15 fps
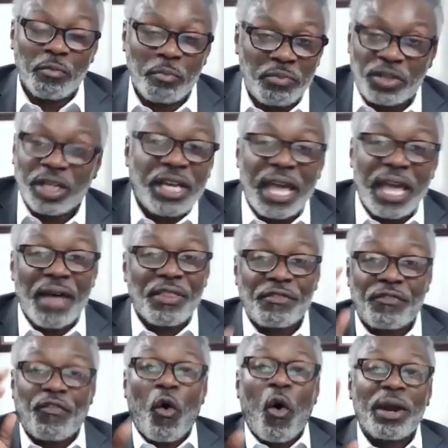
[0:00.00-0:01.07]
together
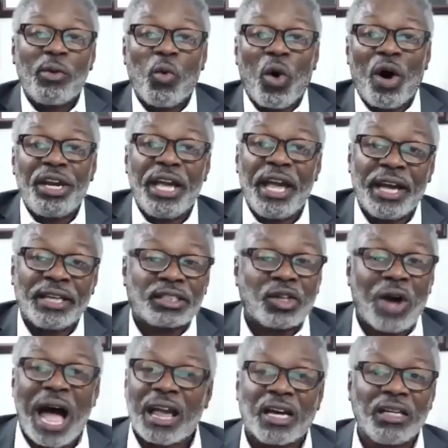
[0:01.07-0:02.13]
41 years. So
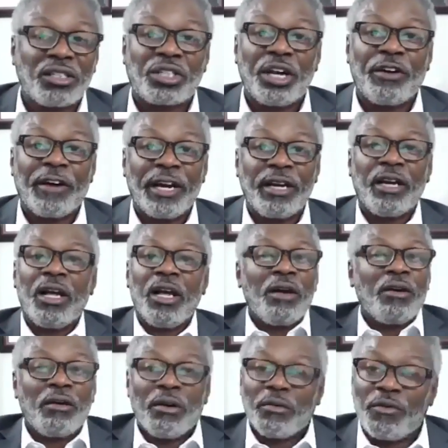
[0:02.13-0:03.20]
I consider it
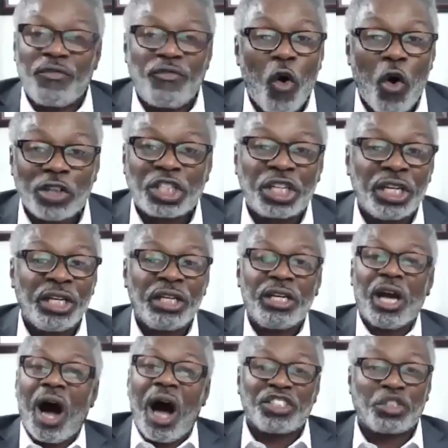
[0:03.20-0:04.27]
fortune,
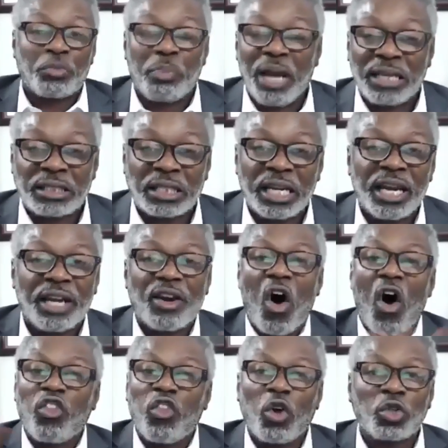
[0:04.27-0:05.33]
God's blessing, and
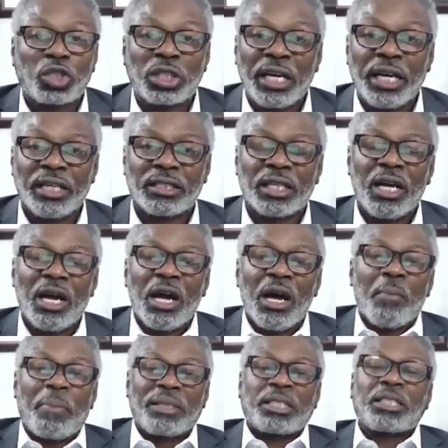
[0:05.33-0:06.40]
all those things.
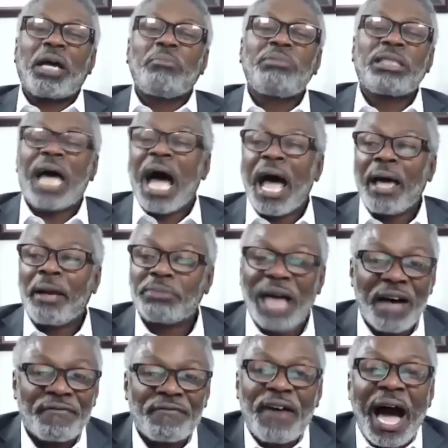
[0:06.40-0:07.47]
But sometimes I
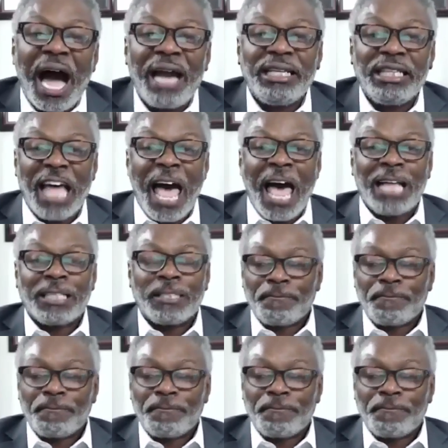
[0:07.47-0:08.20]
find that